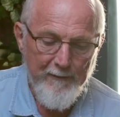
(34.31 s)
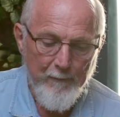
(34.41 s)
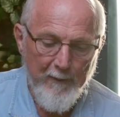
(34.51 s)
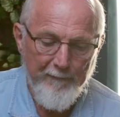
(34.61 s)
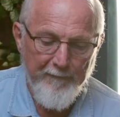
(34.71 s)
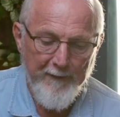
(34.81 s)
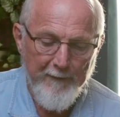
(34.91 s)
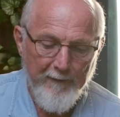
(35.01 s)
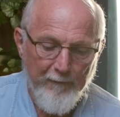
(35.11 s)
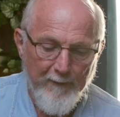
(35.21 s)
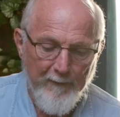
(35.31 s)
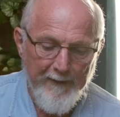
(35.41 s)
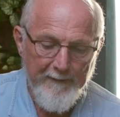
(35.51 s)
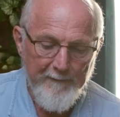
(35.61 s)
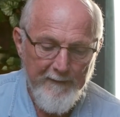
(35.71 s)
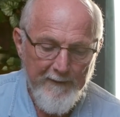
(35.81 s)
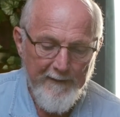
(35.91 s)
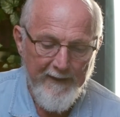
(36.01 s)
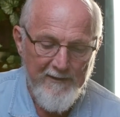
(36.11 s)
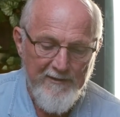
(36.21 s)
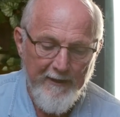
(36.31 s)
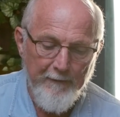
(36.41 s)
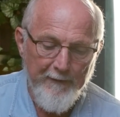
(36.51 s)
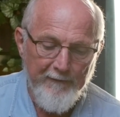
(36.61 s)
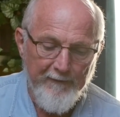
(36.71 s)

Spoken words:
with fear and trembling, in singleness